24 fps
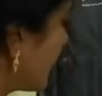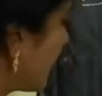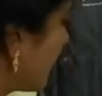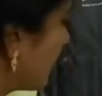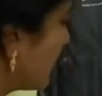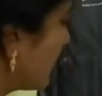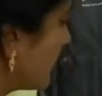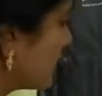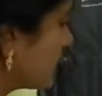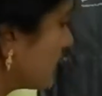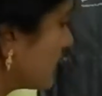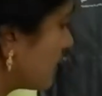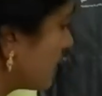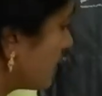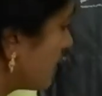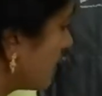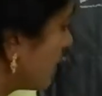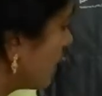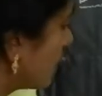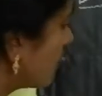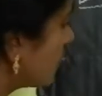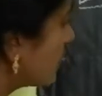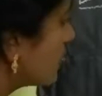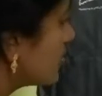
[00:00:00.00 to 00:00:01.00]
numbers.
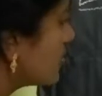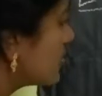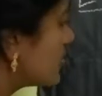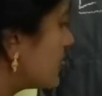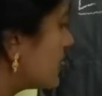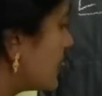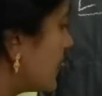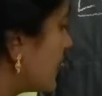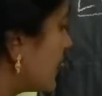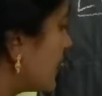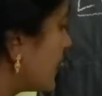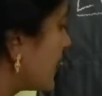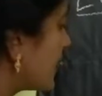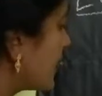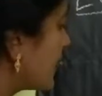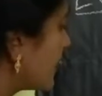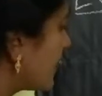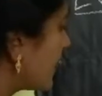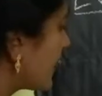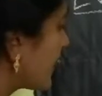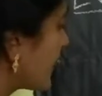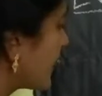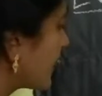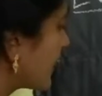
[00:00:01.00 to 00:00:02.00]
See
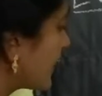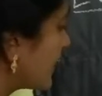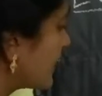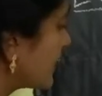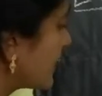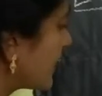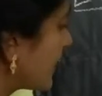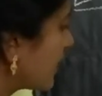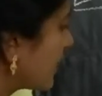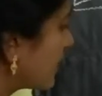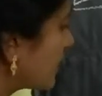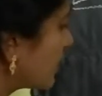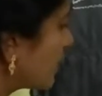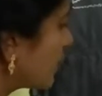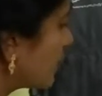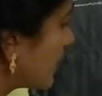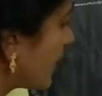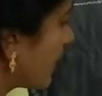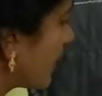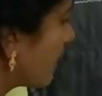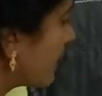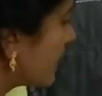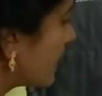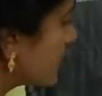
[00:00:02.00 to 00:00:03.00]
here, I can take two
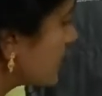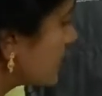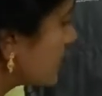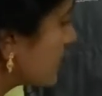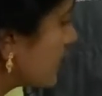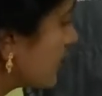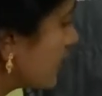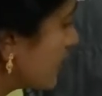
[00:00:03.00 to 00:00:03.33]
numbers.